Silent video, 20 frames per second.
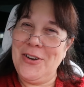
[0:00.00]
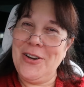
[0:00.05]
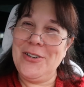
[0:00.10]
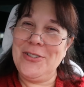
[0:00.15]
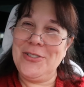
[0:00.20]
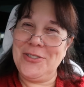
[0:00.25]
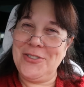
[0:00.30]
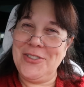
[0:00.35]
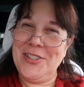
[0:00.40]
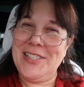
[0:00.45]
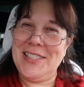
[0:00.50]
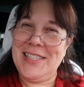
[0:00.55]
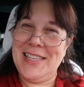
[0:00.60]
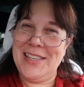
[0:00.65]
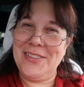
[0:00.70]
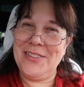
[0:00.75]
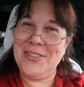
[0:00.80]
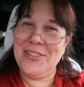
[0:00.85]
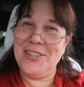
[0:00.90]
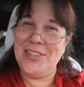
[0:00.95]
groceries
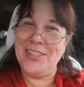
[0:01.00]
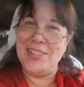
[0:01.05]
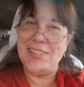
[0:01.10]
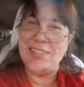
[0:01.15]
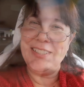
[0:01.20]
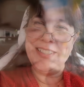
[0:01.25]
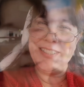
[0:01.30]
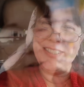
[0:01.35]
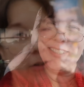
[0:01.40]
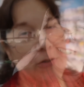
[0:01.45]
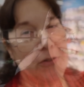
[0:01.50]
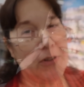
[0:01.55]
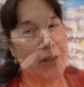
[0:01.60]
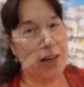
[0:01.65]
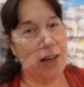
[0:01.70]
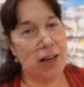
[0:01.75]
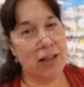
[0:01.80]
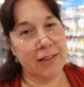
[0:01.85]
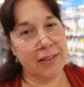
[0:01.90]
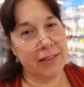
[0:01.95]
either. I knew the
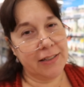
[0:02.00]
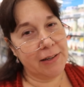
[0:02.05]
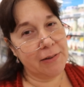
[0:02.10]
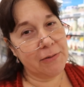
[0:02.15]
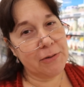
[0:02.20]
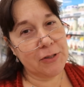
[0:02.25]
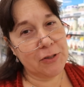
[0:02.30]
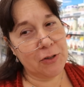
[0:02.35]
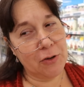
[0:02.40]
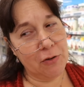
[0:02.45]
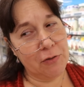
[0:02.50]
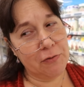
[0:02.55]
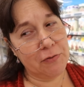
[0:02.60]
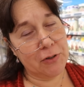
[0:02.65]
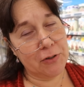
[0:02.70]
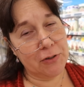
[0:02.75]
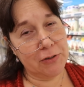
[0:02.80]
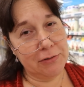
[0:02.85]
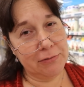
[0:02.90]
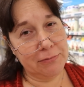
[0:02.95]
holiday was
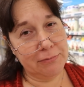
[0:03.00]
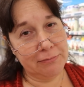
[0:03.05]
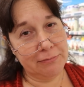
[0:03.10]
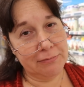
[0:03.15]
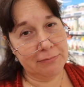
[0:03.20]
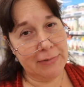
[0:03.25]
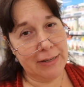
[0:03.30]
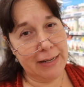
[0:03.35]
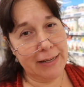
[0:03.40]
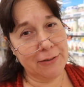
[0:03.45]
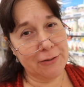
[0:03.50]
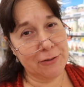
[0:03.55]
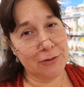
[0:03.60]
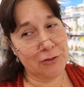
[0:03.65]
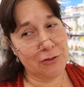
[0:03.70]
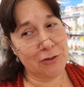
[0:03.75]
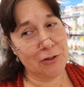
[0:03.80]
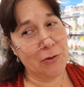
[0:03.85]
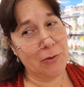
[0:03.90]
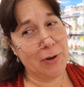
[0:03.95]
over and
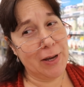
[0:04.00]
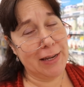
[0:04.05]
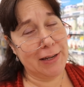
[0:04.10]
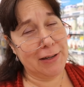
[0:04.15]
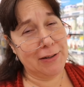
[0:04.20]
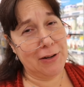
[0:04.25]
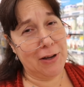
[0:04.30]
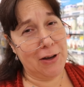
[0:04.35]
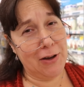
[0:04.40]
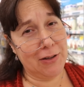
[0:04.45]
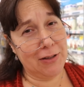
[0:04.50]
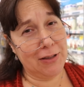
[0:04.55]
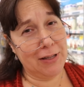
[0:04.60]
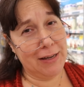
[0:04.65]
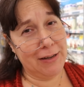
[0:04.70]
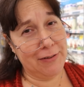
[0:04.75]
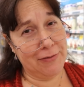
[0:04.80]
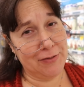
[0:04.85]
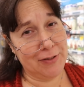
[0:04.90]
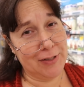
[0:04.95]
there's no eggnog
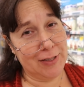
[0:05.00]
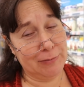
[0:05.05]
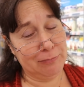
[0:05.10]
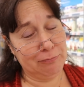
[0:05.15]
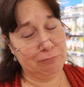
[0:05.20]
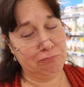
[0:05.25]
left.